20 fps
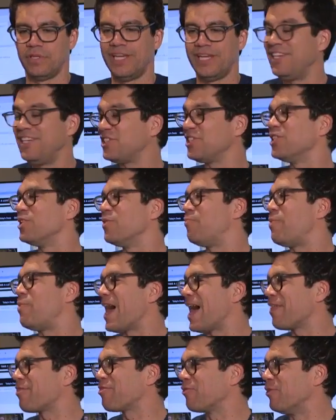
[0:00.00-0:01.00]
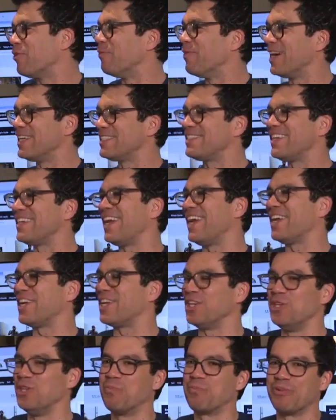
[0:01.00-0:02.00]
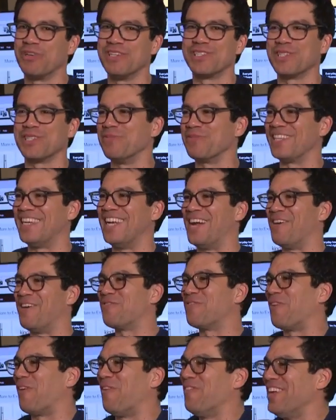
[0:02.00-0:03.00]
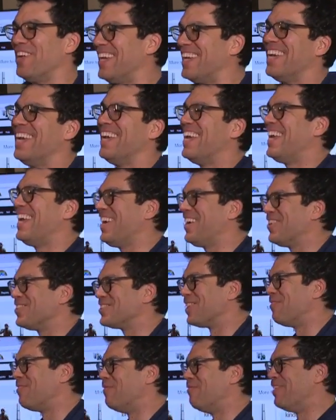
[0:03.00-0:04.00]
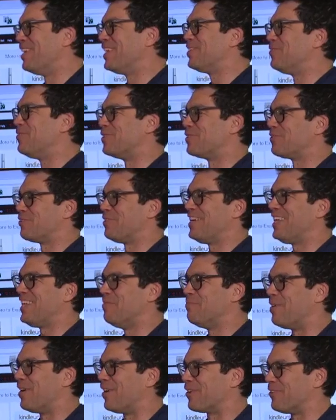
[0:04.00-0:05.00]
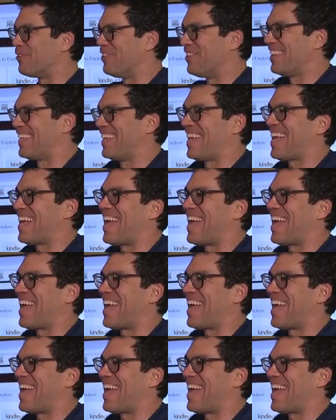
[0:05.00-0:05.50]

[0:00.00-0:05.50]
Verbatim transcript: He's in the bathroom. I said, hey, can you print something out for me? He goes, I'm going to make you a 3D model.